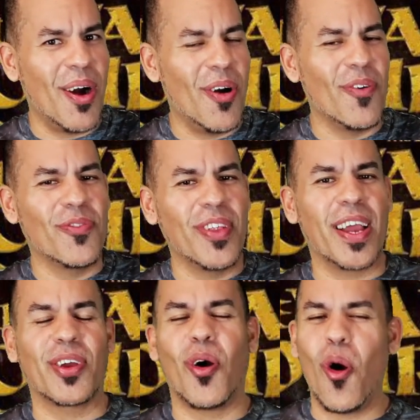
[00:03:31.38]
of
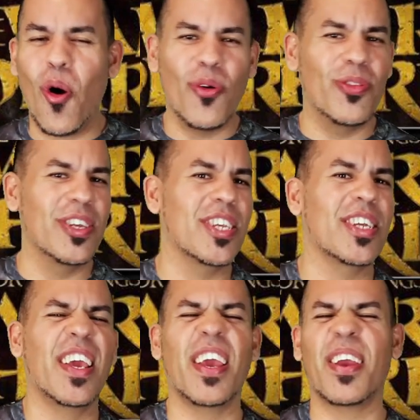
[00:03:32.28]
like, oh, this
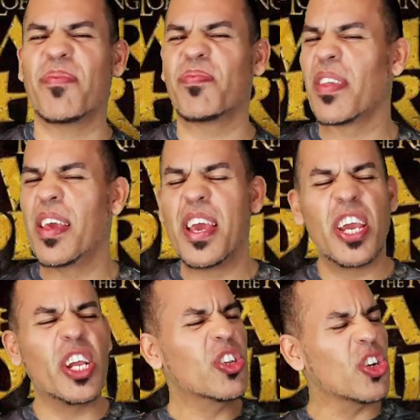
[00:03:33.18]
king,
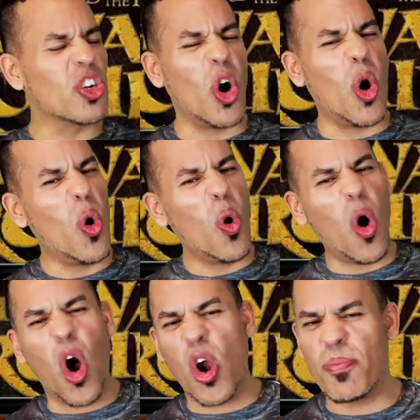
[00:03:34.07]
he took a
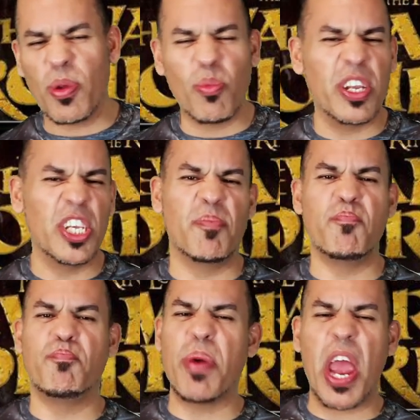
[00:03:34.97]
whole army with his
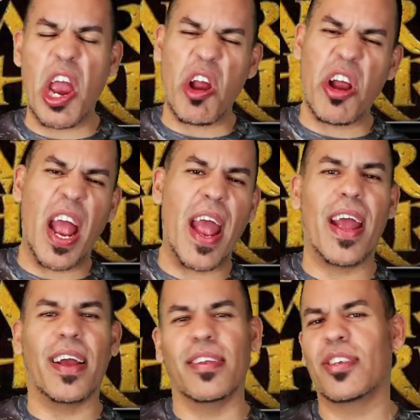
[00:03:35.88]
bare
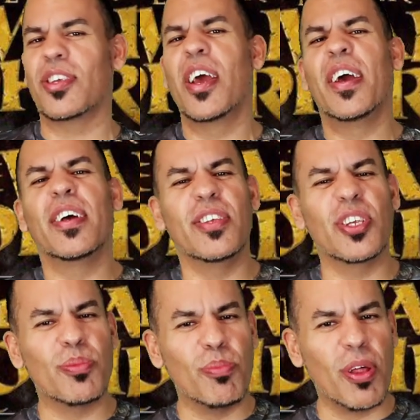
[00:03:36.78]
hands.
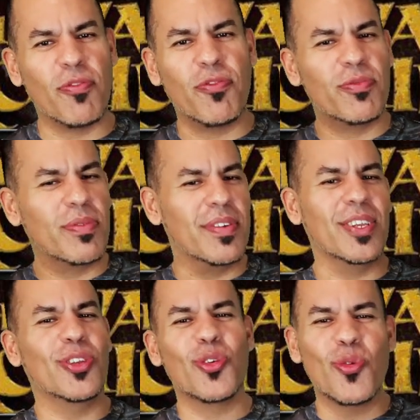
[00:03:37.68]
This
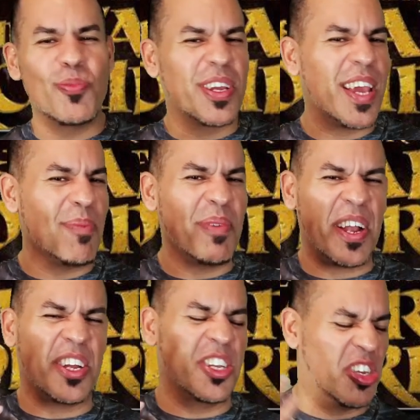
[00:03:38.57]
dude became
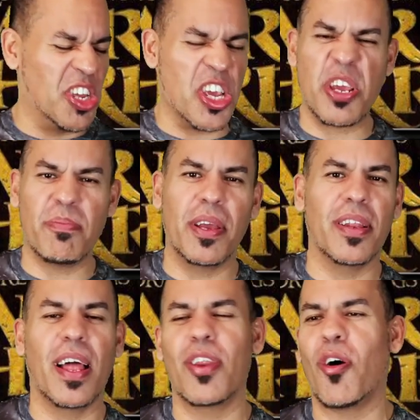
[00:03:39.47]
like a
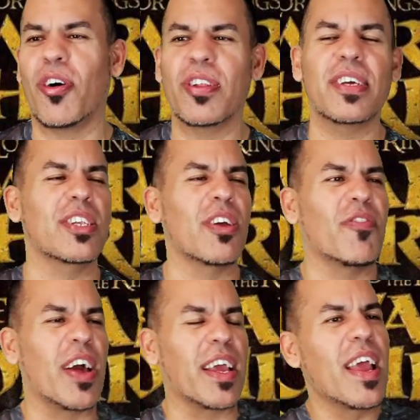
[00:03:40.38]
demon and all this
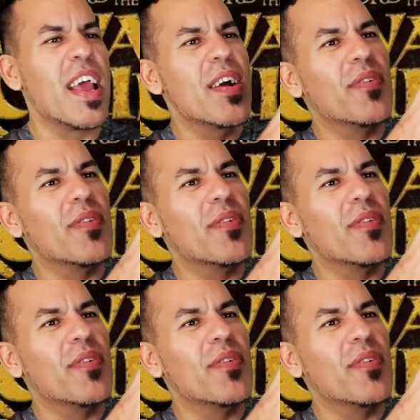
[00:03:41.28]
stuff. Like,